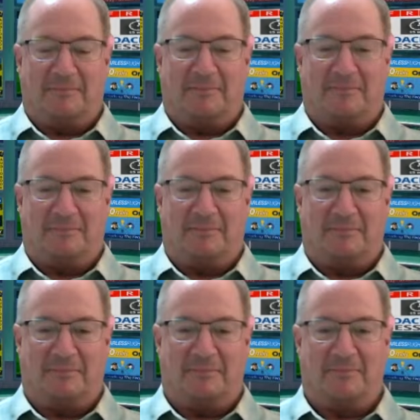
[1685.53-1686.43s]

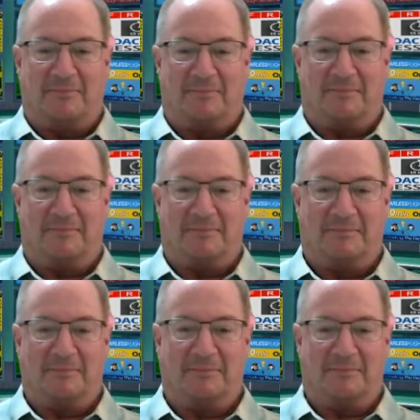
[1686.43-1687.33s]

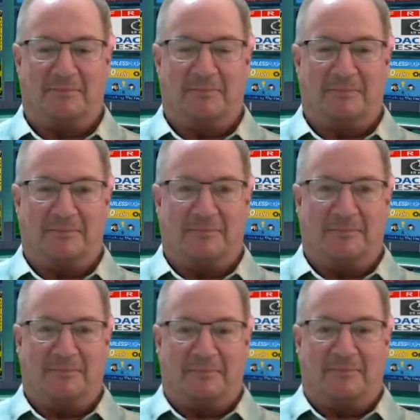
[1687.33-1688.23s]

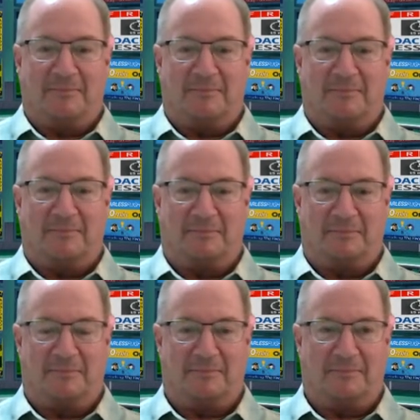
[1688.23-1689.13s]

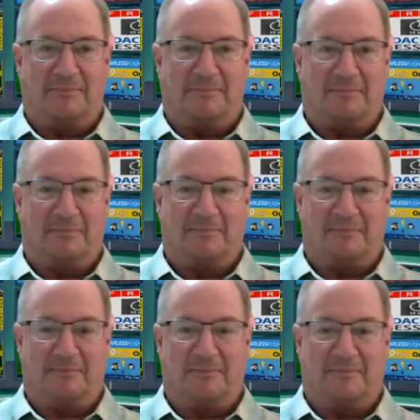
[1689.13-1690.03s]

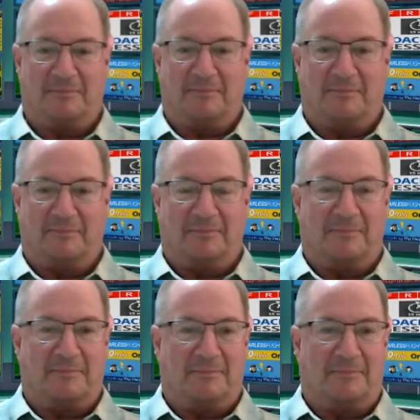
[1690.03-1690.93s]

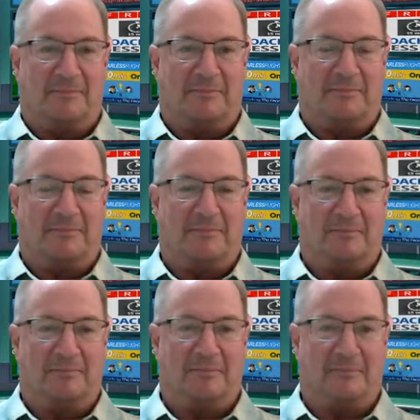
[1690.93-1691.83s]

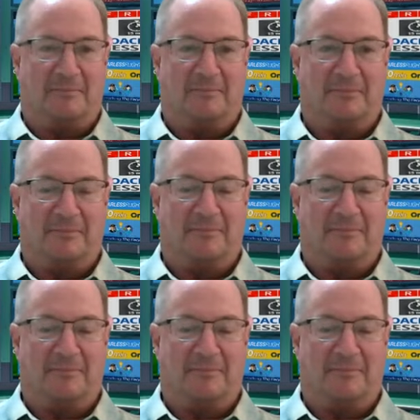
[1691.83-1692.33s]
This person isn't speaking.